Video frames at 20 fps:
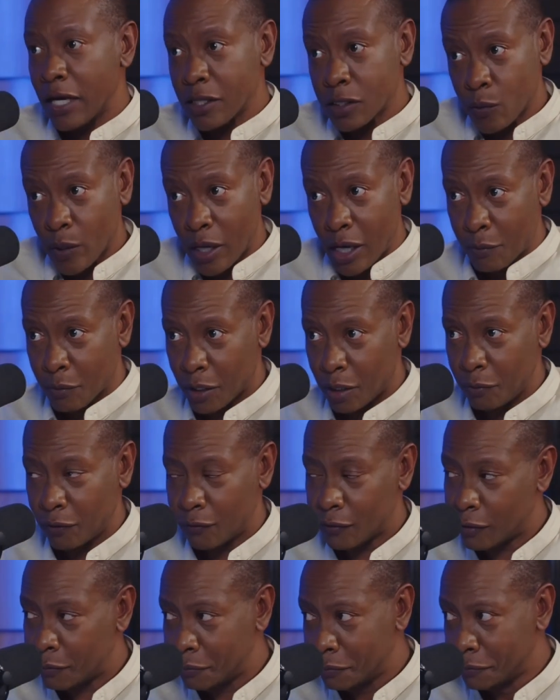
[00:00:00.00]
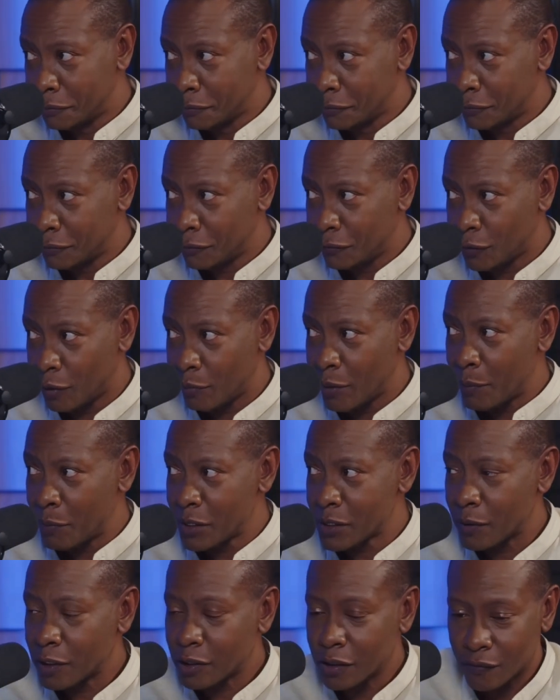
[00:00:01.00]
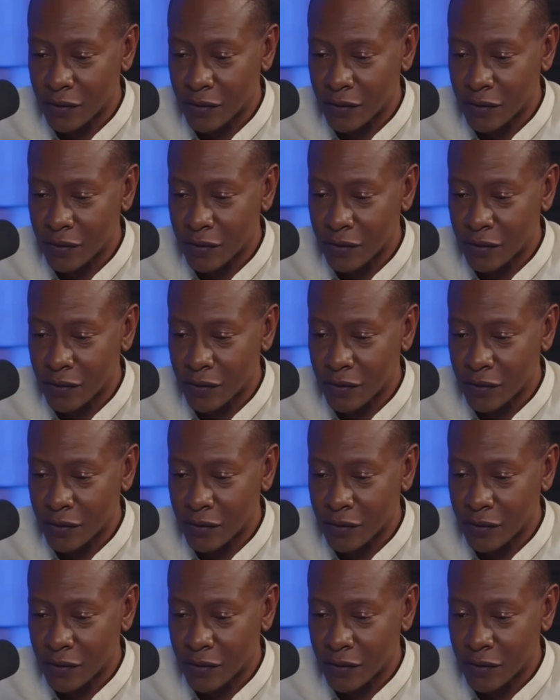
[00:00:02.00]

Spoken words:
That's where I'm coming from. From that